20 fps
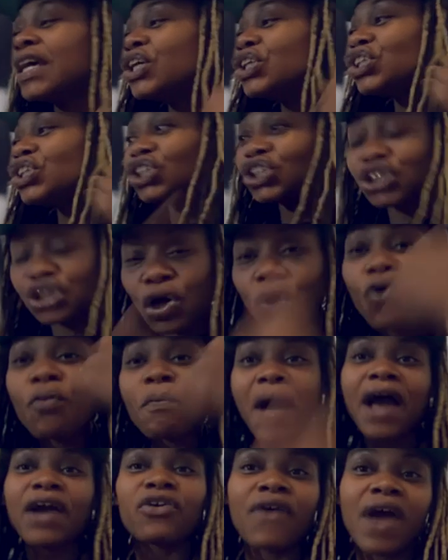show
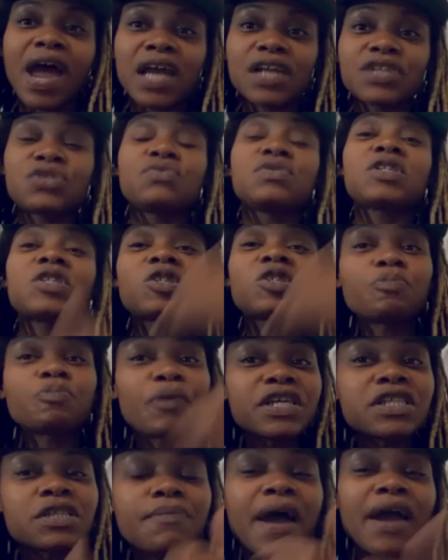my gratitude,
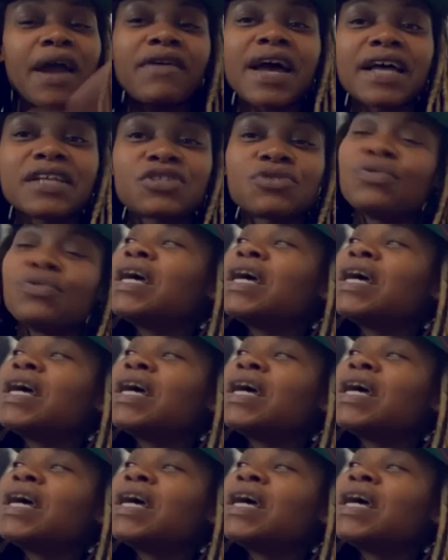express my gratitude.